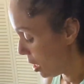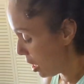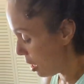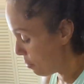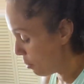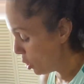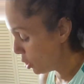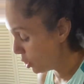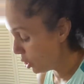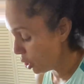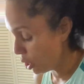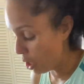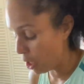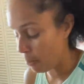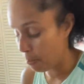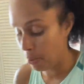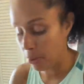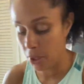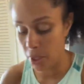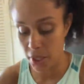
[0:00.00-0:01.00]
I'm also going to
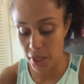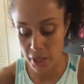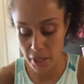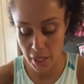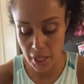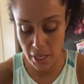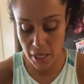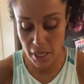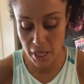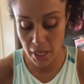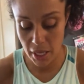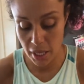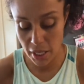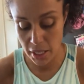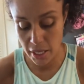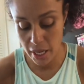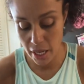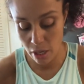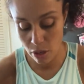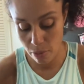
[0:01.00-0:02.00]
put the
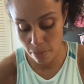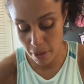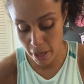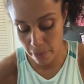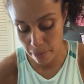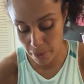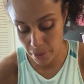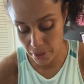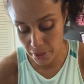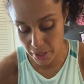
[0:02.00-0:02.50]
yellow peppers